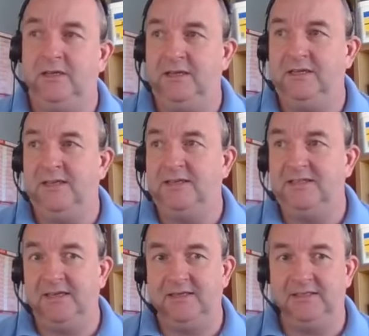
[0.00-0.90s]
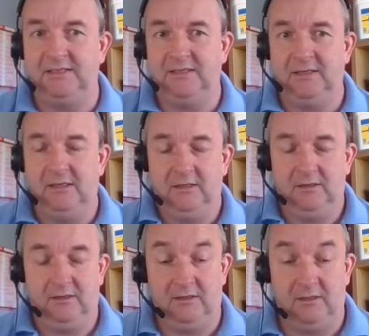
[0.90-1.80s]
indentate.
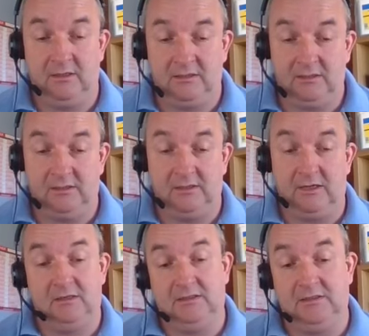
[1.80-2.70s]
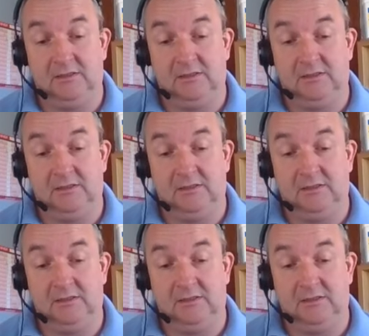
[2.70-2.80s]
You could get